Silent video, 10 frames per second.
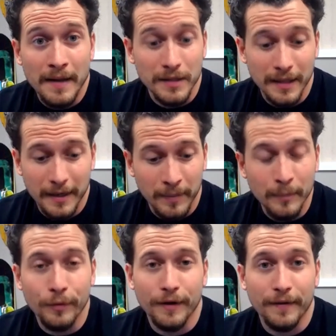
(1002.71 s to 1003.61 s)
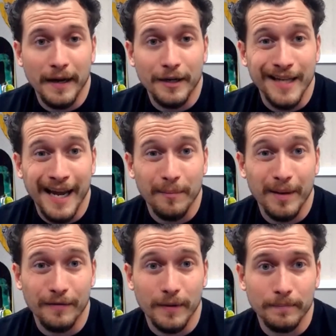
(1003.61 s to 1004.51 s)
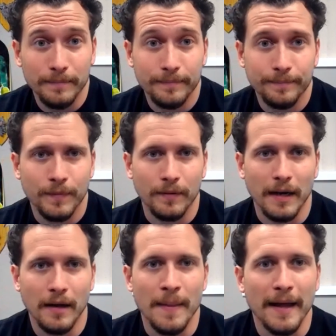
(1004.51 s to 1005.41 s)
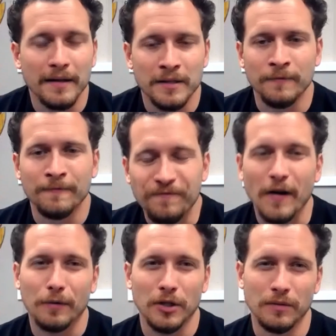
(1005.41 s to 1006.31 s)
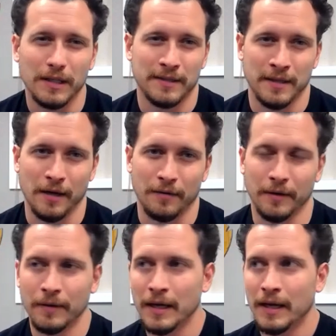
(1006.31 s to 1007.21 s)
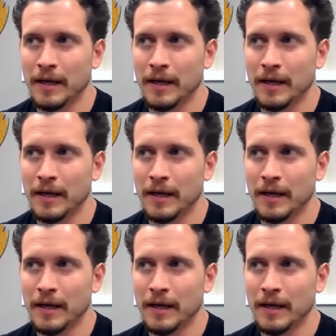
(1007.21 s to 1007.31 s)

And there's a lot of people there that I could just handpick from, right? And that is a very unique scenario.